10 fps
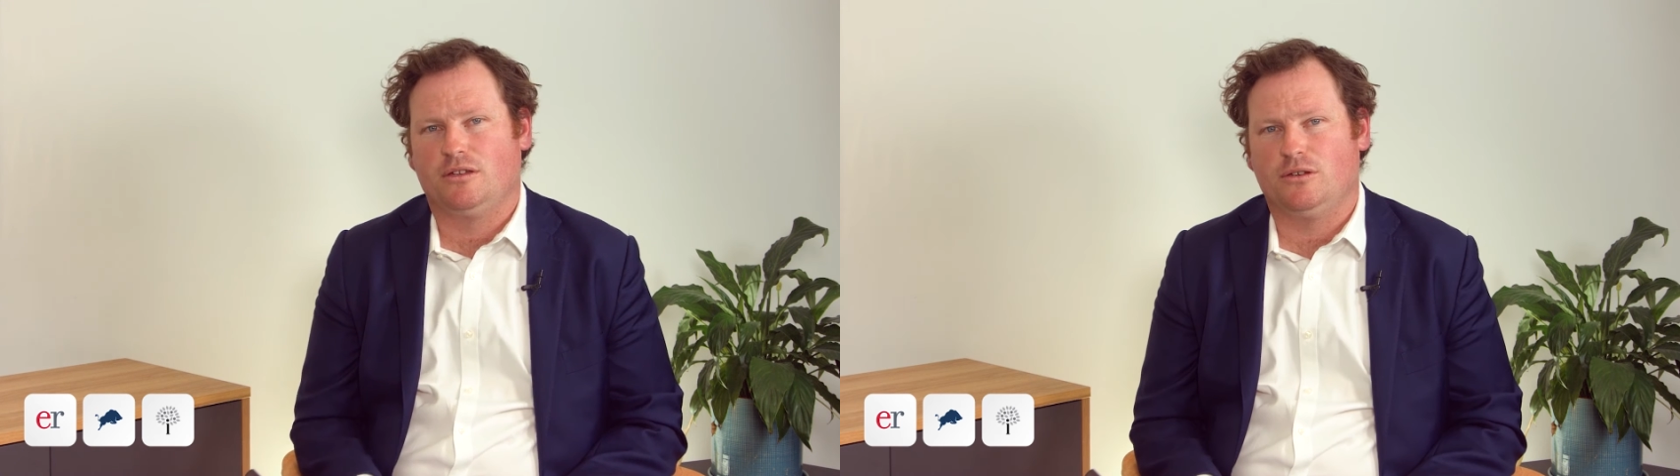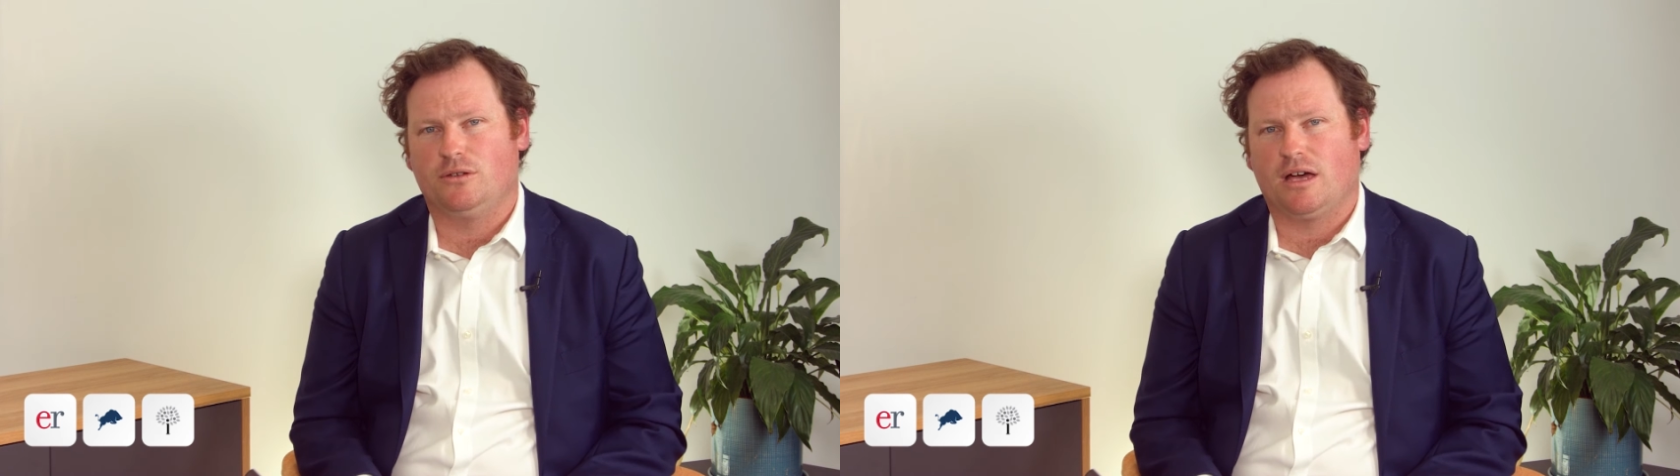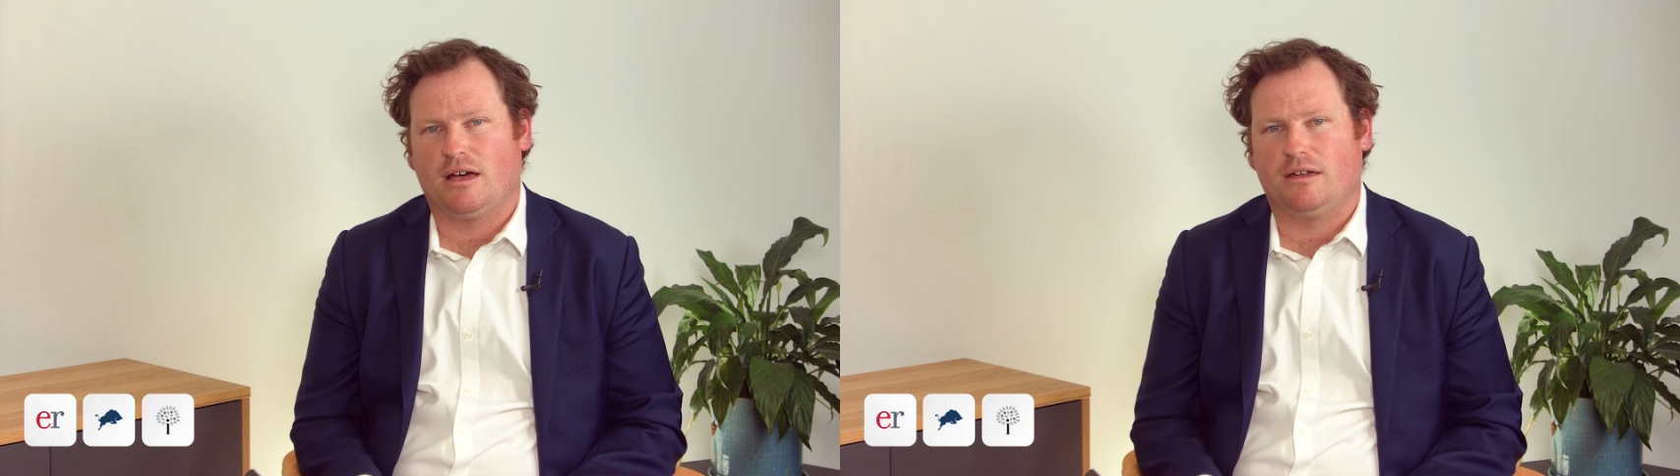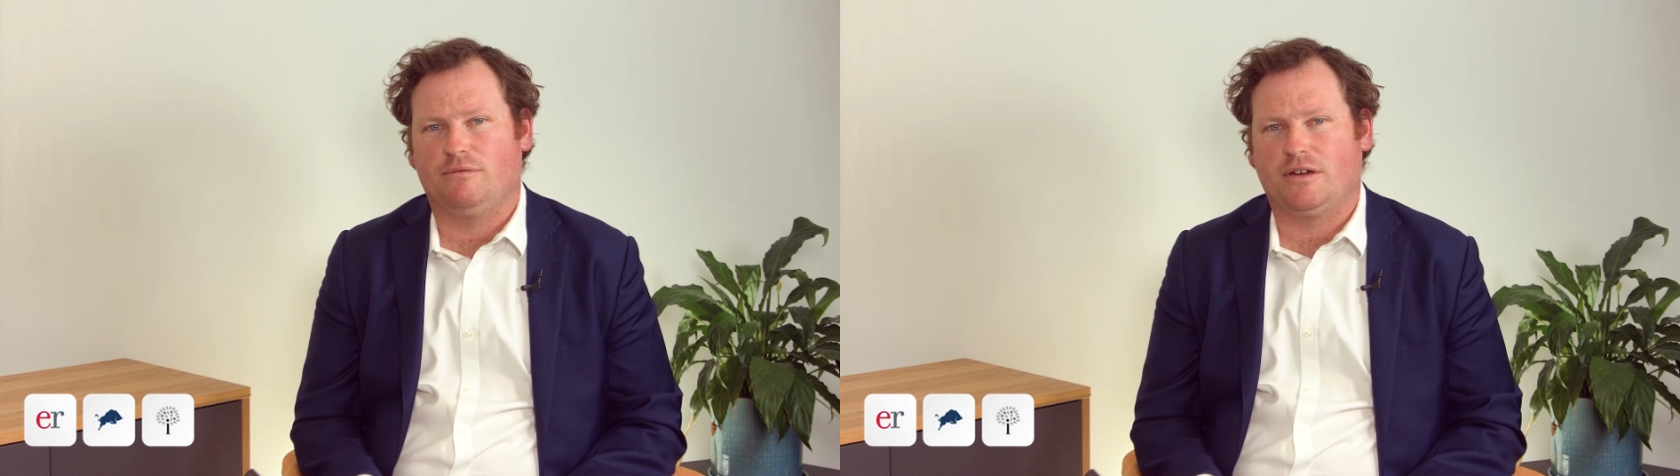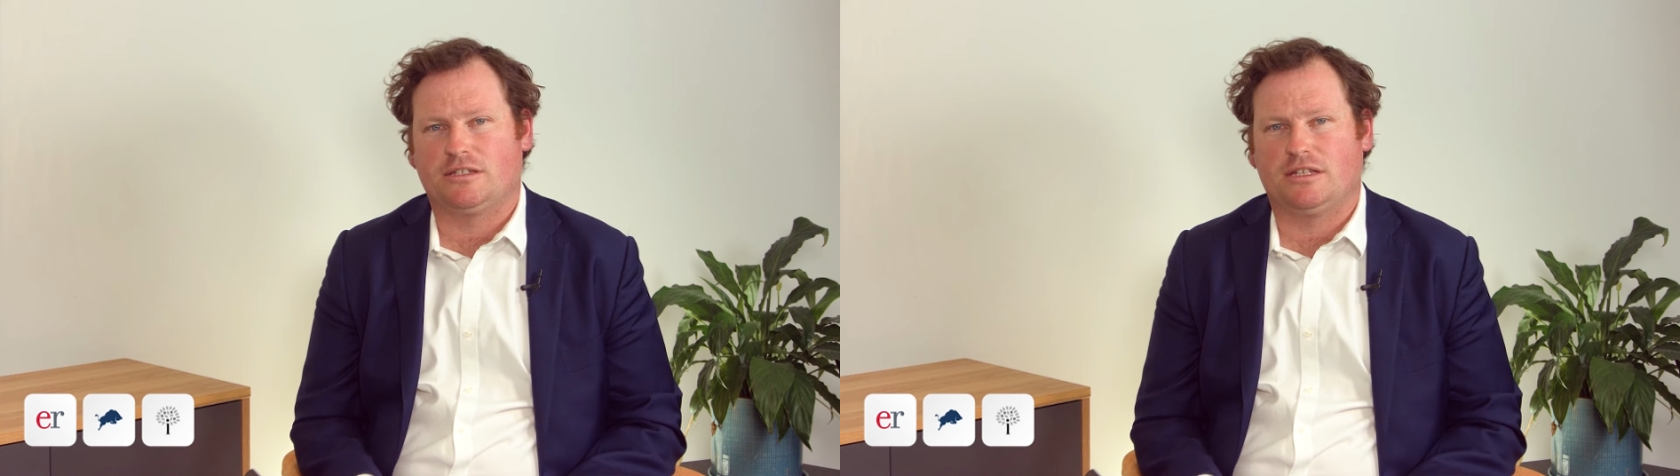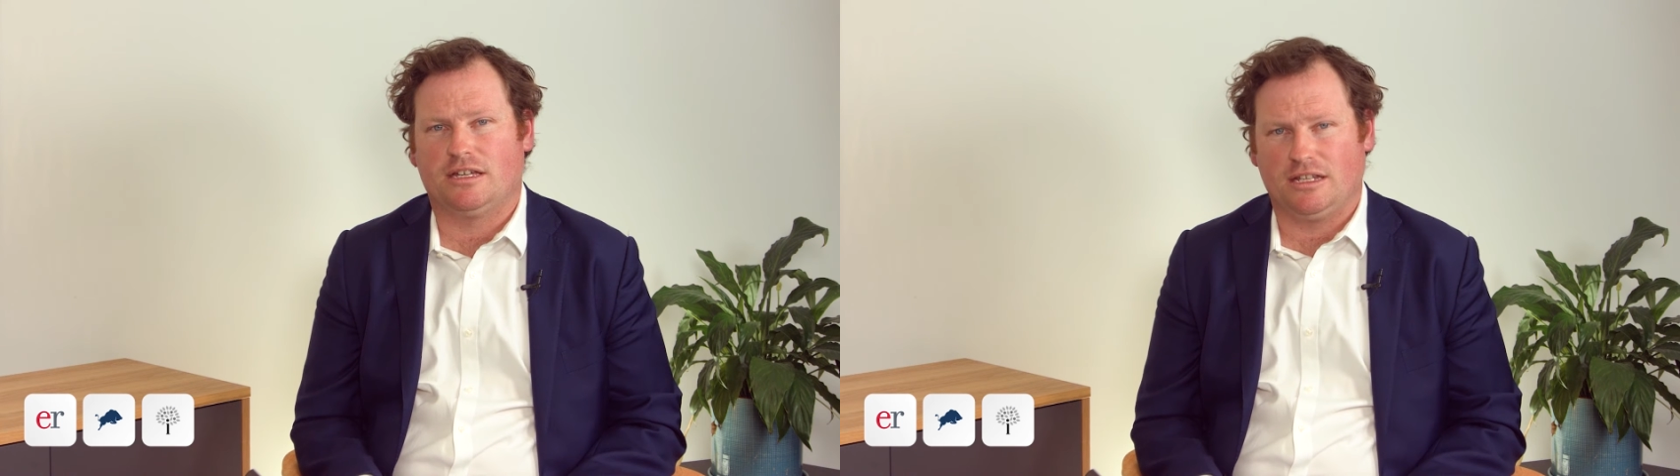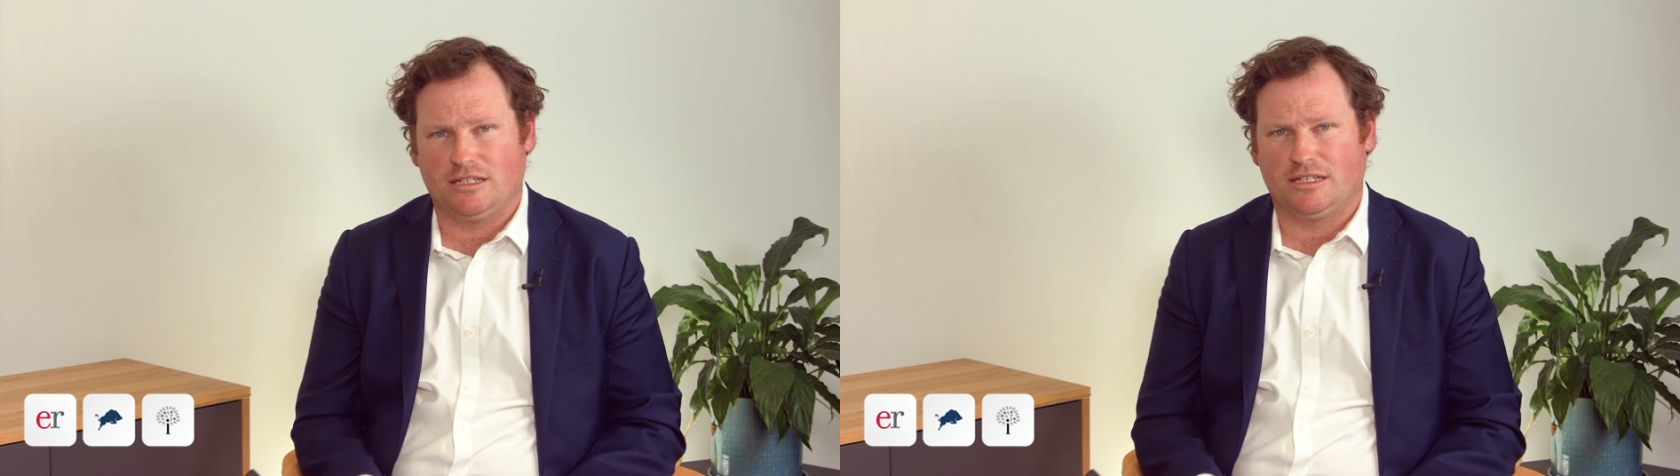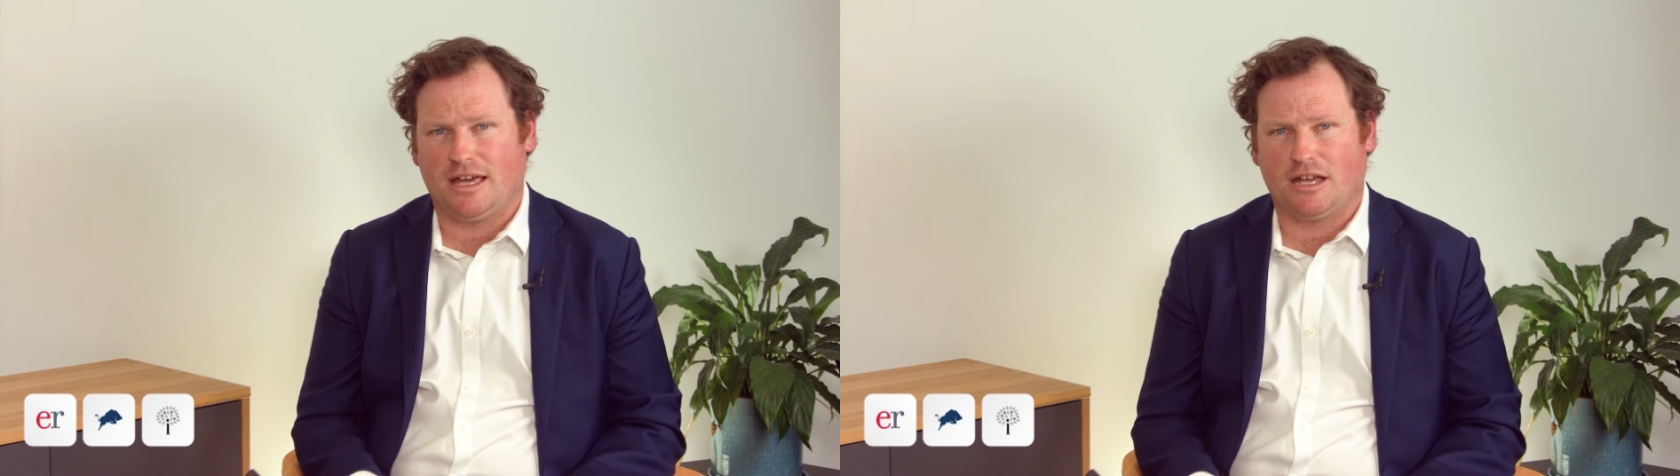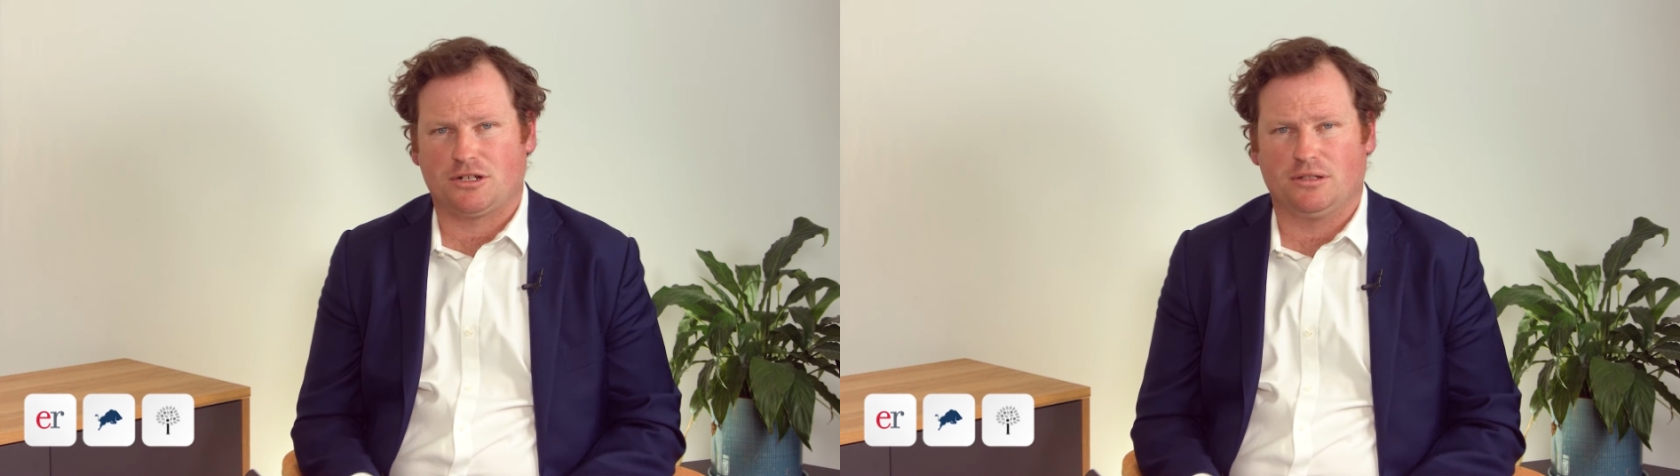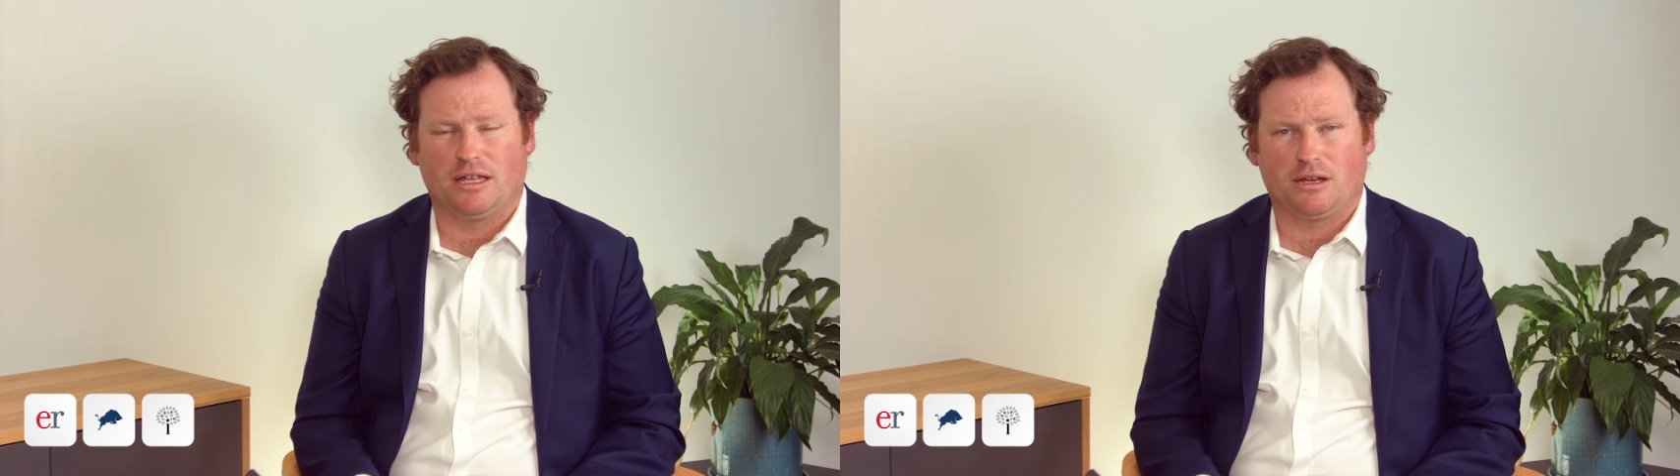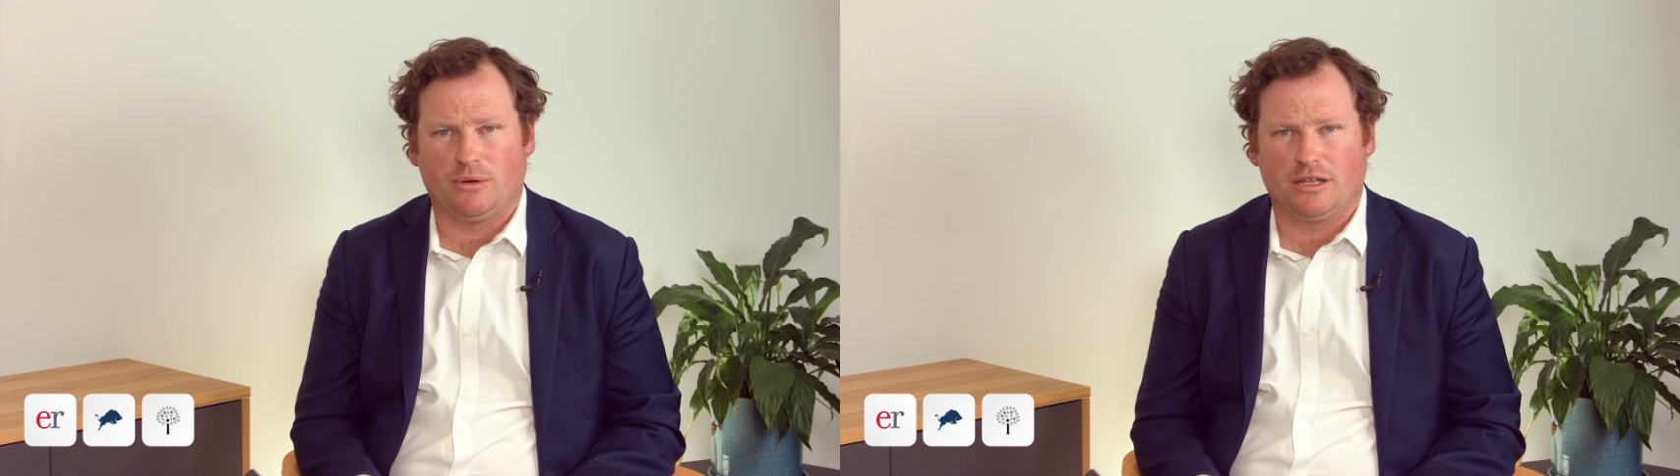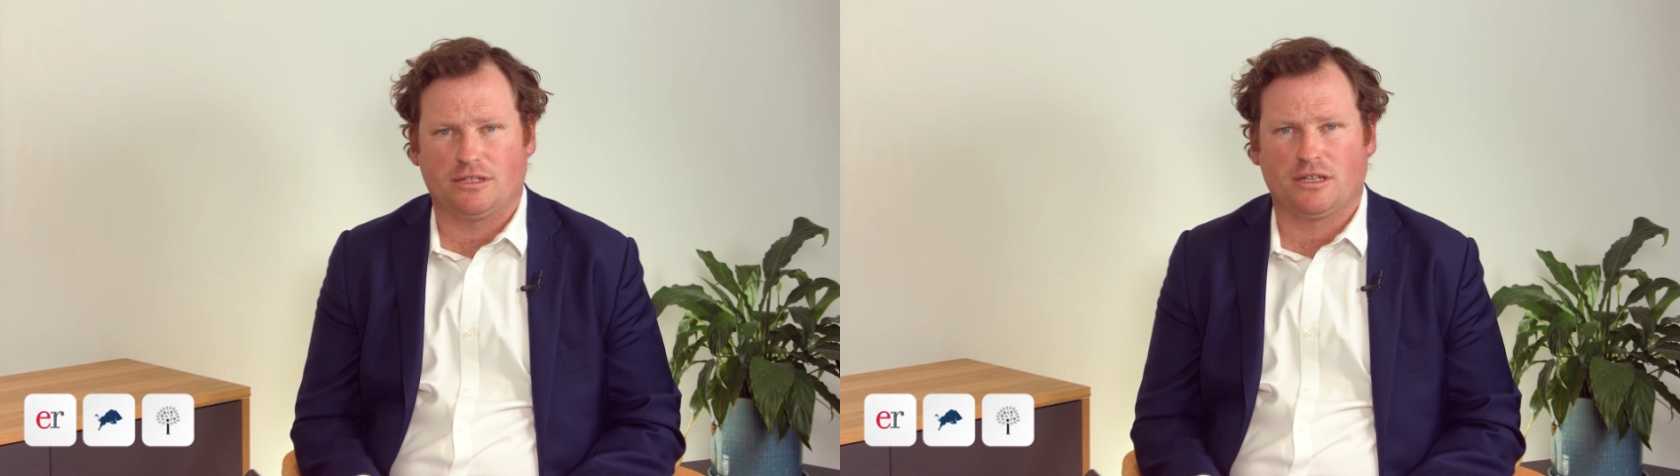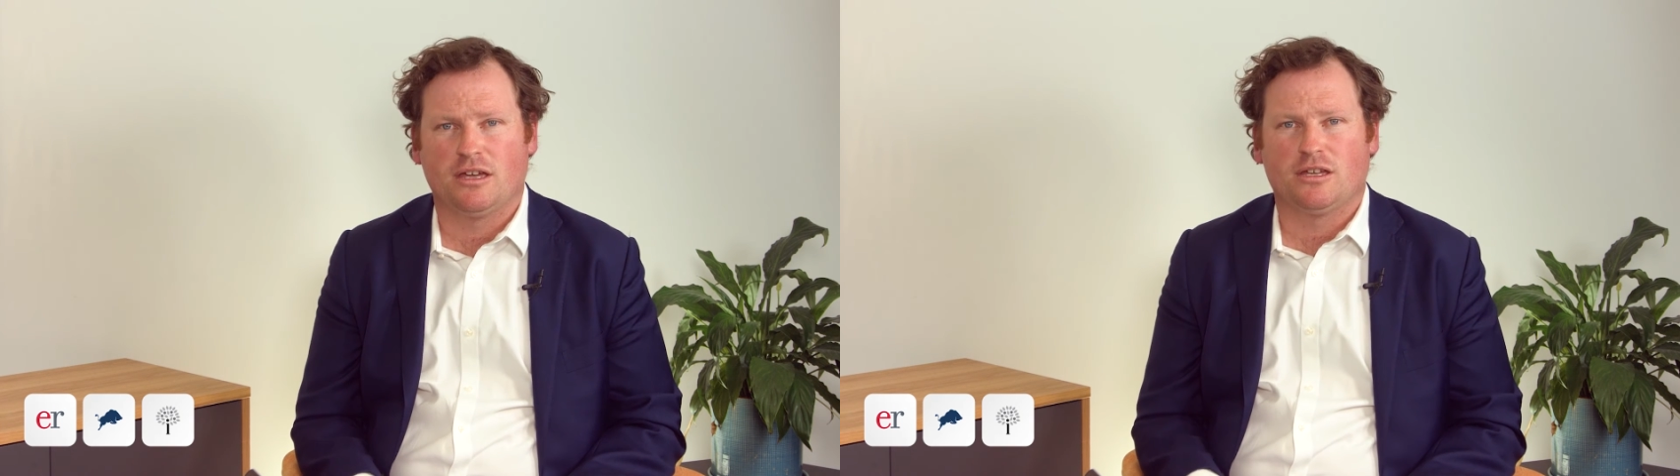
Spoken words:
investing in international equities.